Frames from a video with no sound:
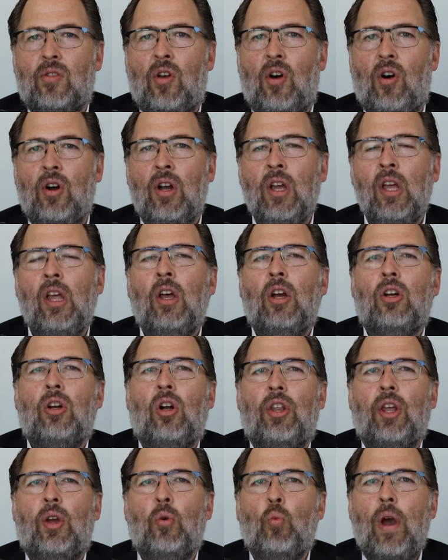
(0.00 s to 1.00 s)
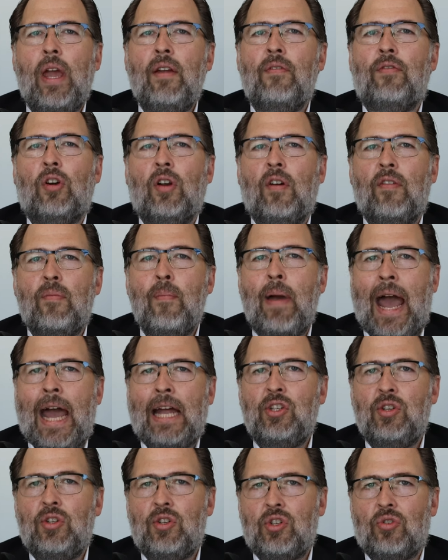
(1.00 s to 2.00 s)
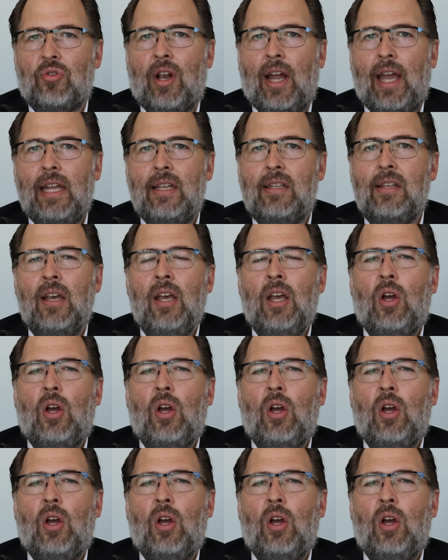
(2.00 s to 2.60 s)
law called a waiver of magistrate,